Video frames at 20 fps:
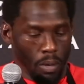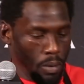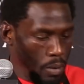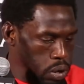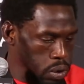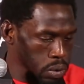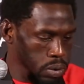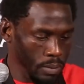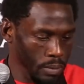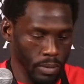
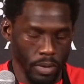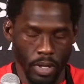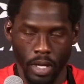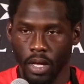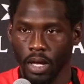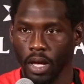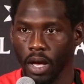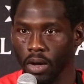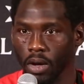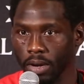I
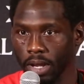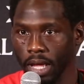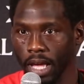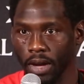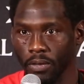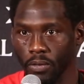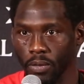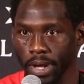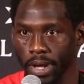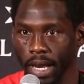only
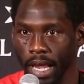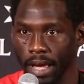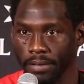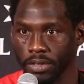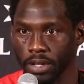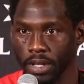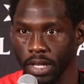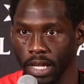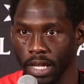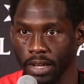have one
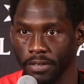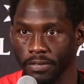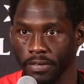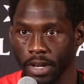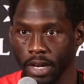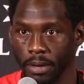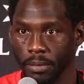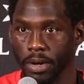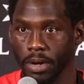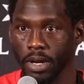life to live,
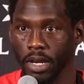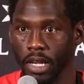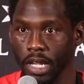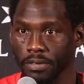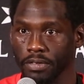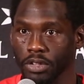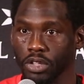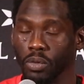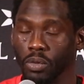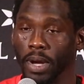and I'm going to
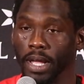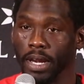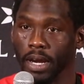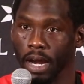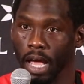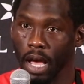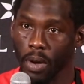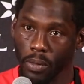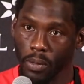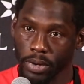live it the way
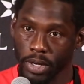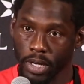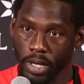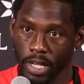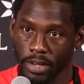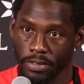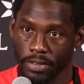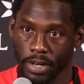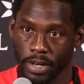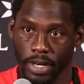that I want to
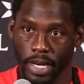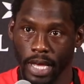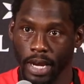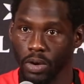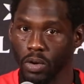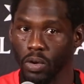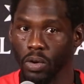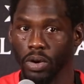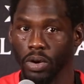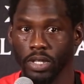live it, not
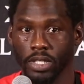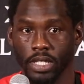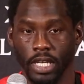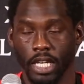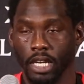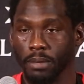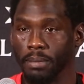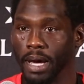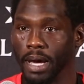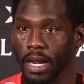according to
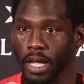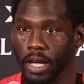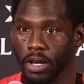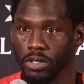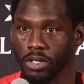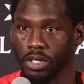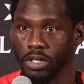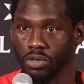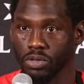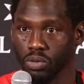anybody
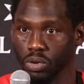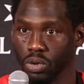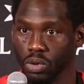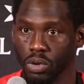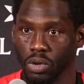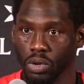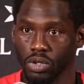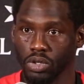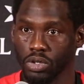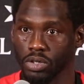else's
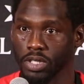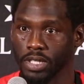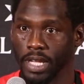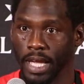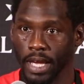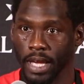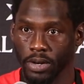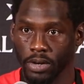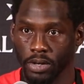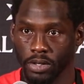rules or
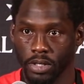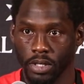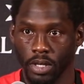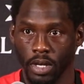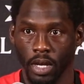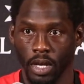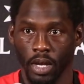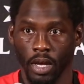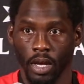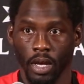standards.
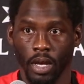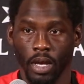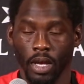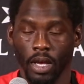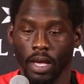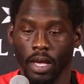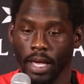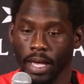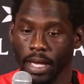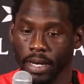
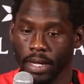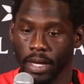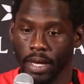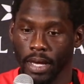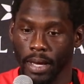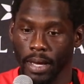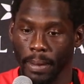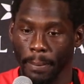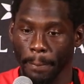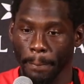And
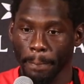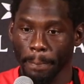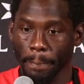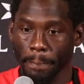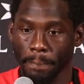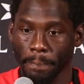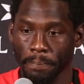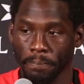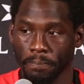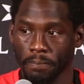
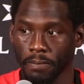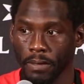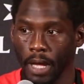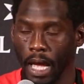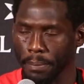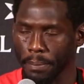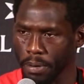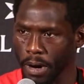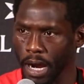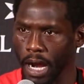I
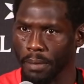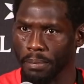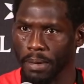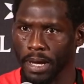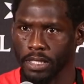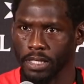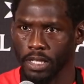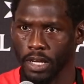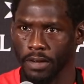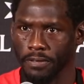pride
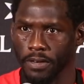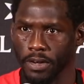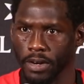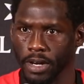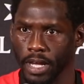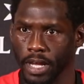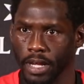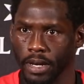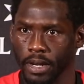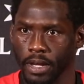myself on
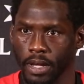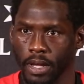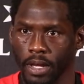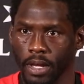that.